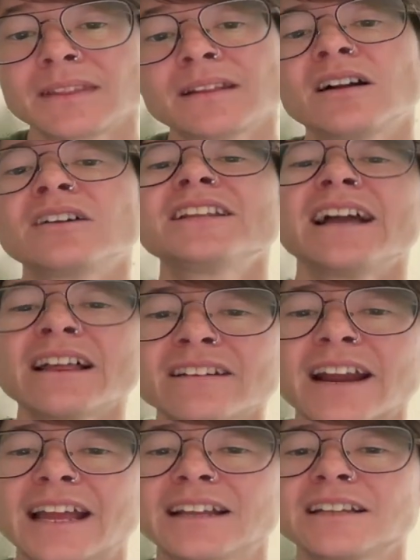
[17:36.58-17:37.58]
On the
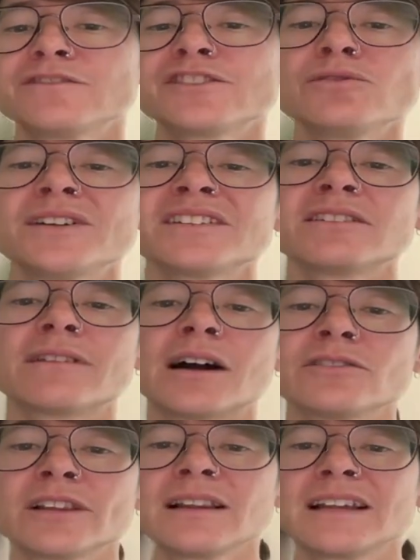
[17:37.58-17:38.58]
other hand, if Suki's
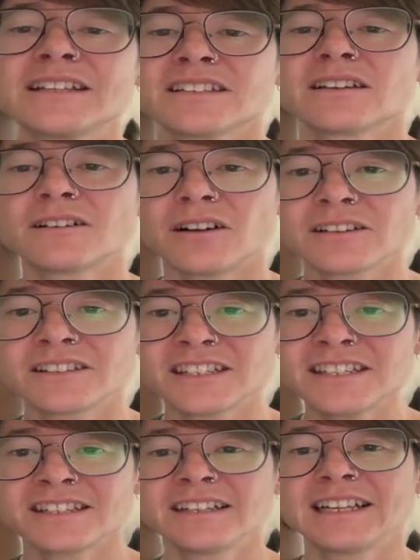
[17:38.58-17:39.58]
arousal is
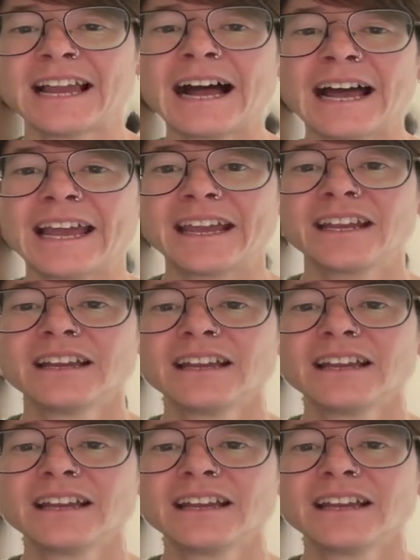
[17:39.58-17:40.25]
consistently high